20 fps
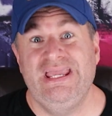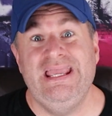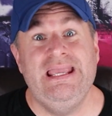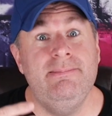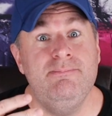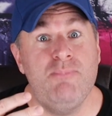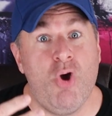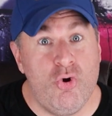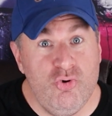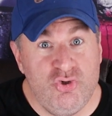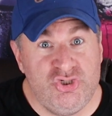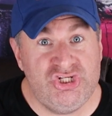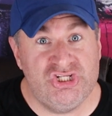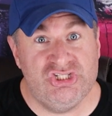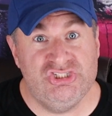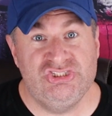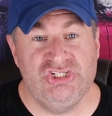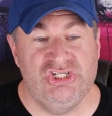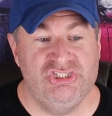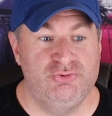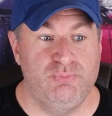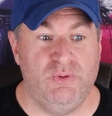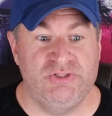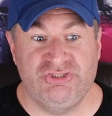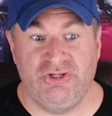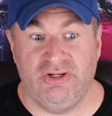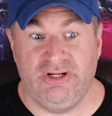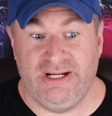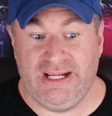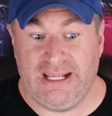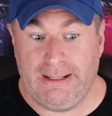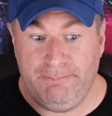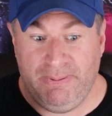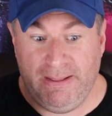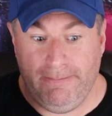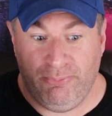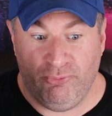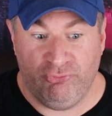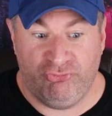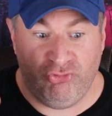Emotions is what's going to get
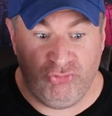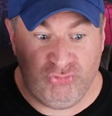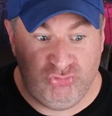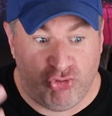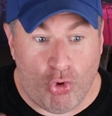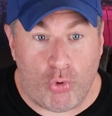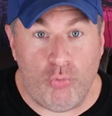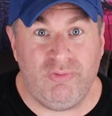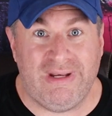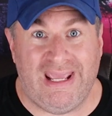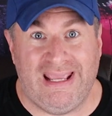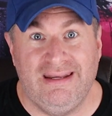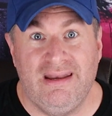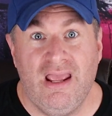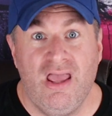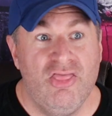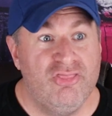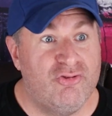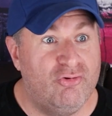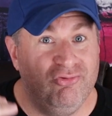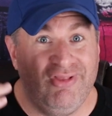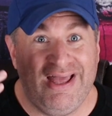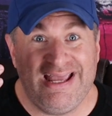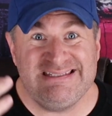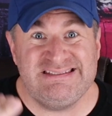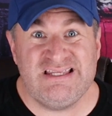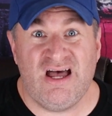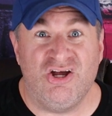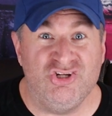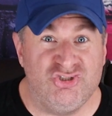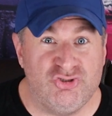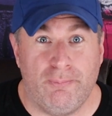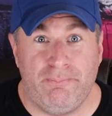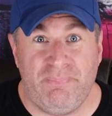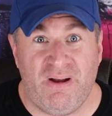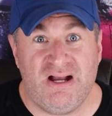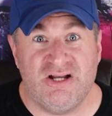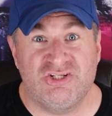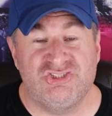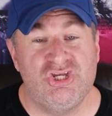people to donate their last
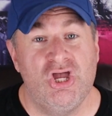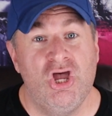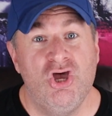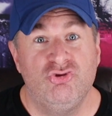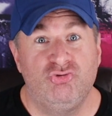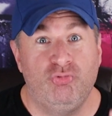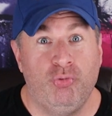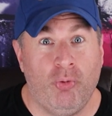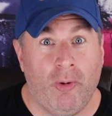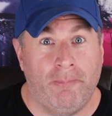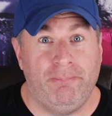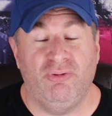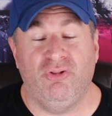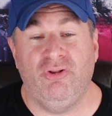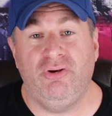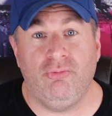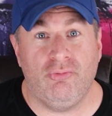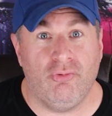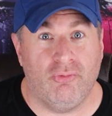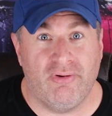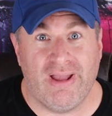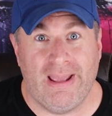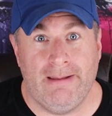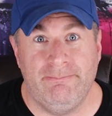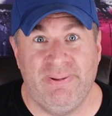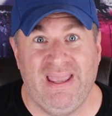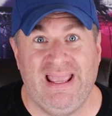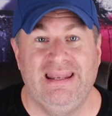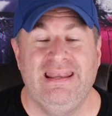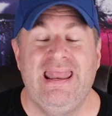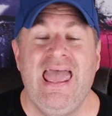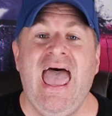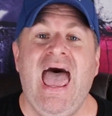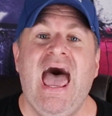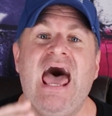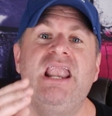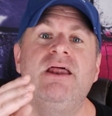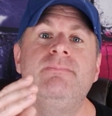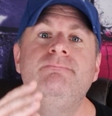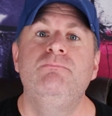$100 to a political campaign.
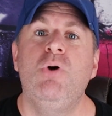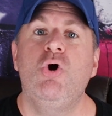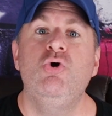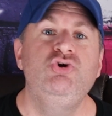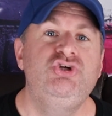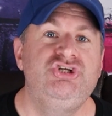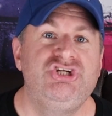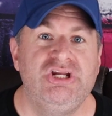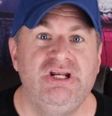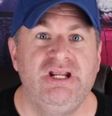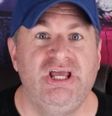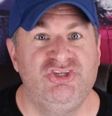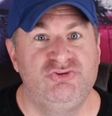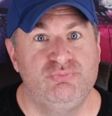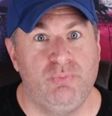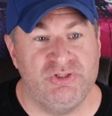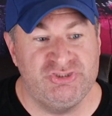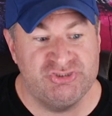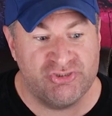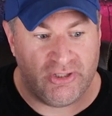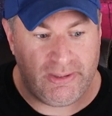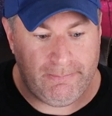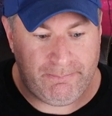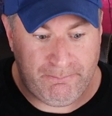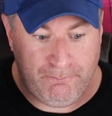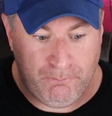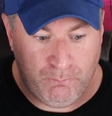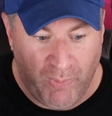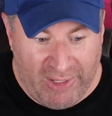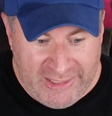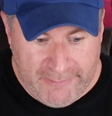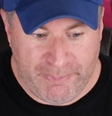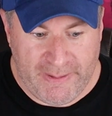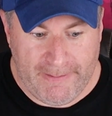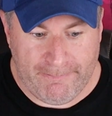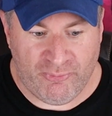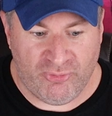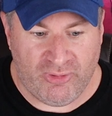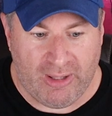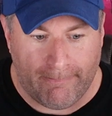And emotion is what's going to wake
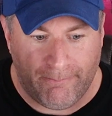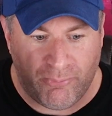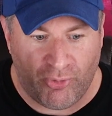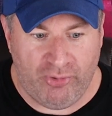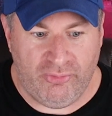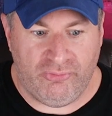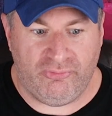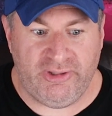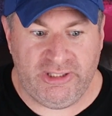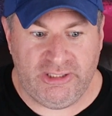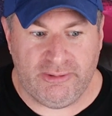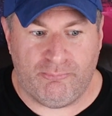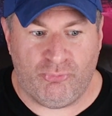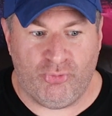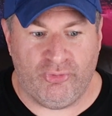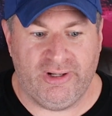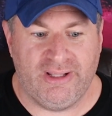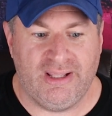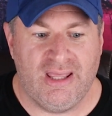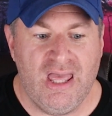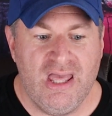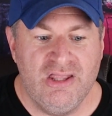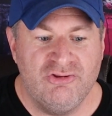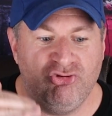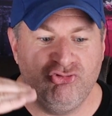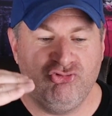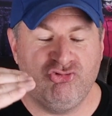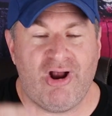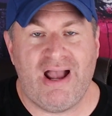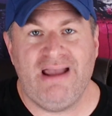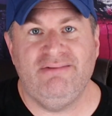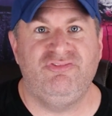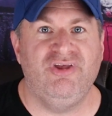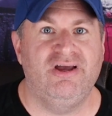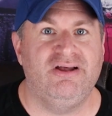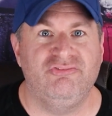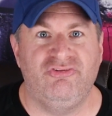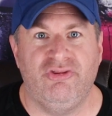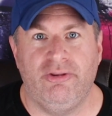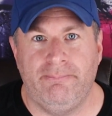people up early in the morning to drive
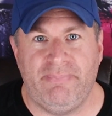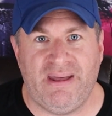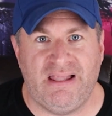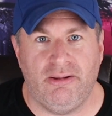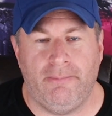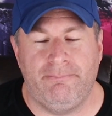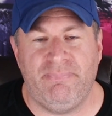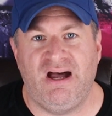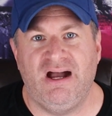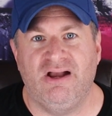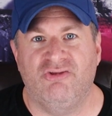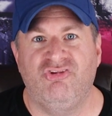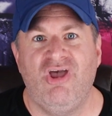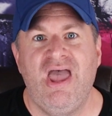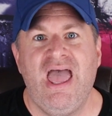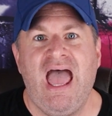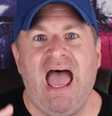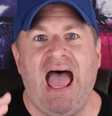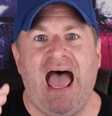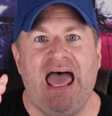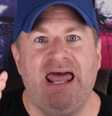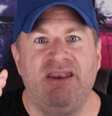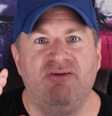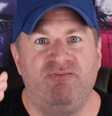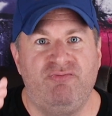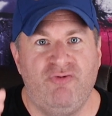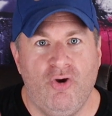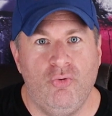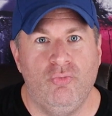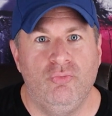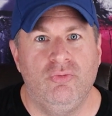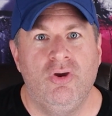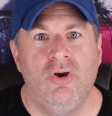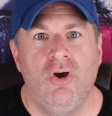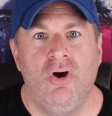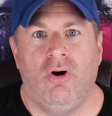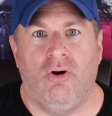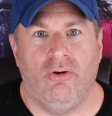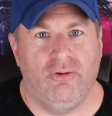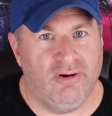down to the ballot box and vote
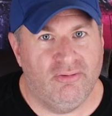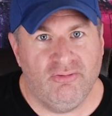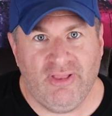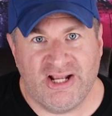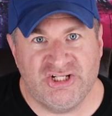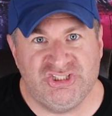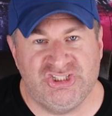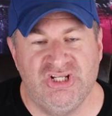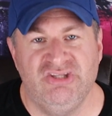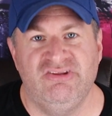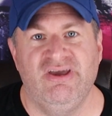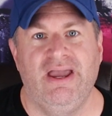on election